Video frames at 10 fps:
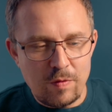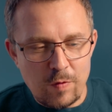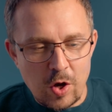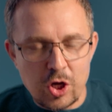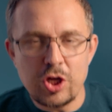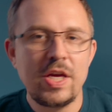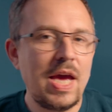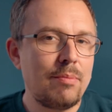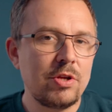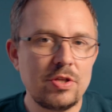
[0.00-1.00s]
a good
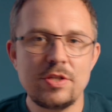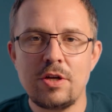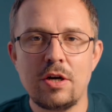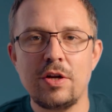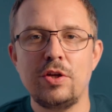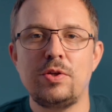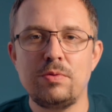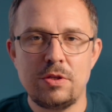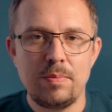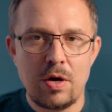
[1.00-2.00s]
camera to start a
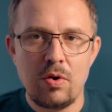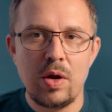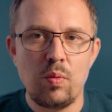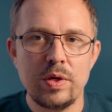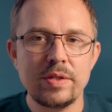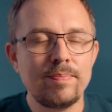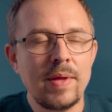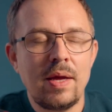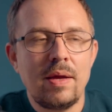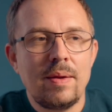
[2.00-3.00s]
YouTube career with?
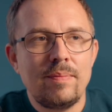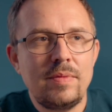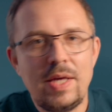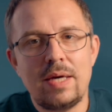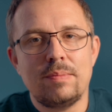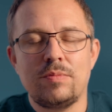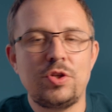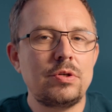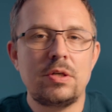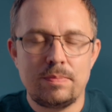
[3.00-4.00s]
Yeah,
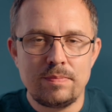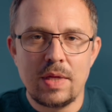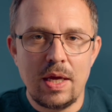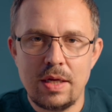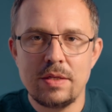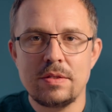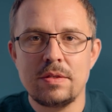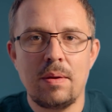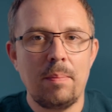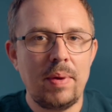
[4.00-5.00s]
sure, it is.
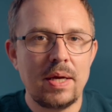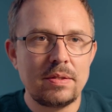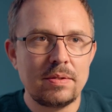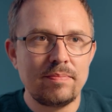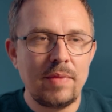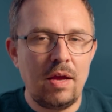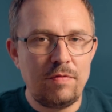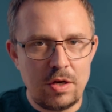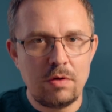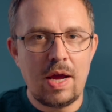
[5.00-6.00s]
But if
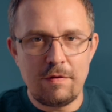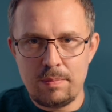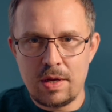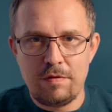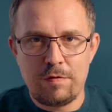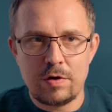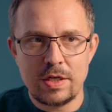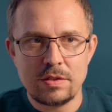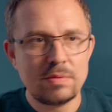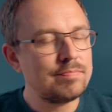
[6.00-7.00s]
you don't have the money for
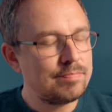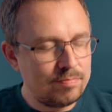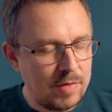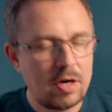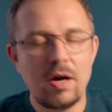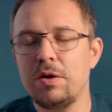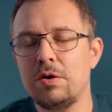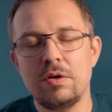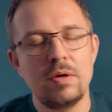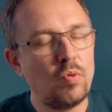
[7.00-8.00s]
it, there are
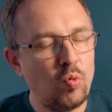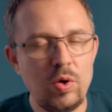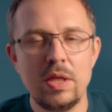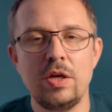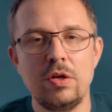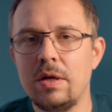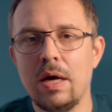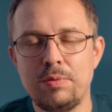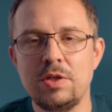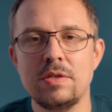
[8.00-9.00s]
other really good
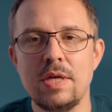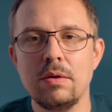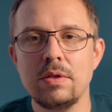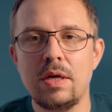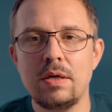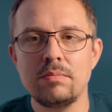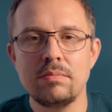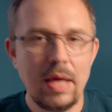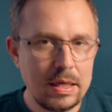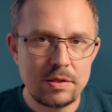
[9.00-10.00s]
options out there.
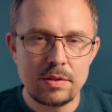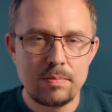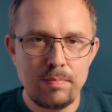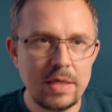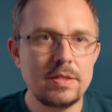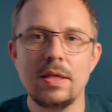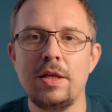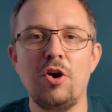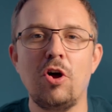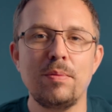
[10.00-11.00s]
That's
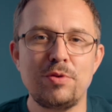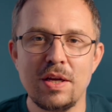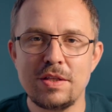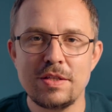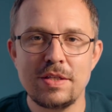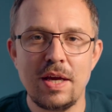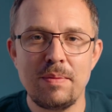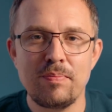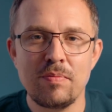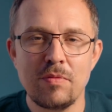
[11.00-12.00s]
basically all I'm trying to say.
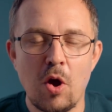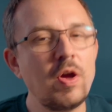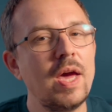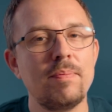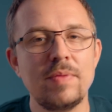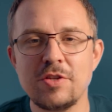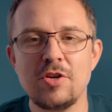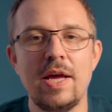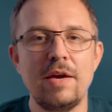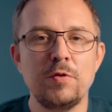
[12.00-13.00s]
Okay, that's
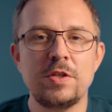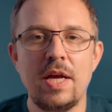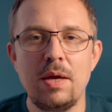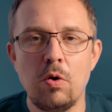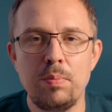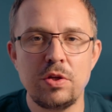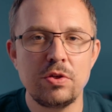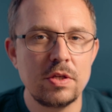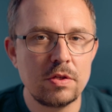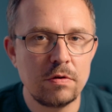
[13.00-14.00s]
all I have for today. Hope you
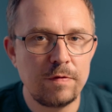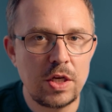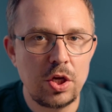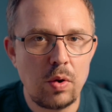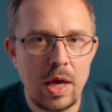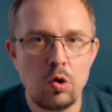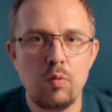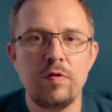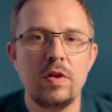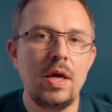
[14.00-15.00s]
enjoyed this little video, and
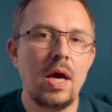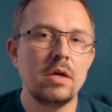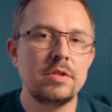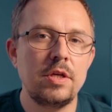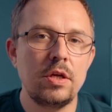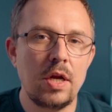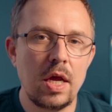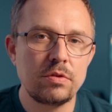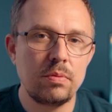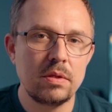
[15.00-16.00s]
hopefully I'll see you in the
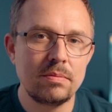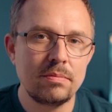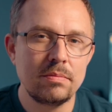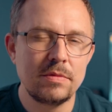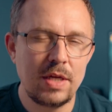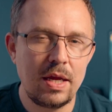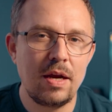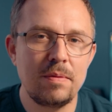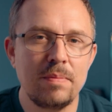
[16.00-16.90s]
next one. Take care.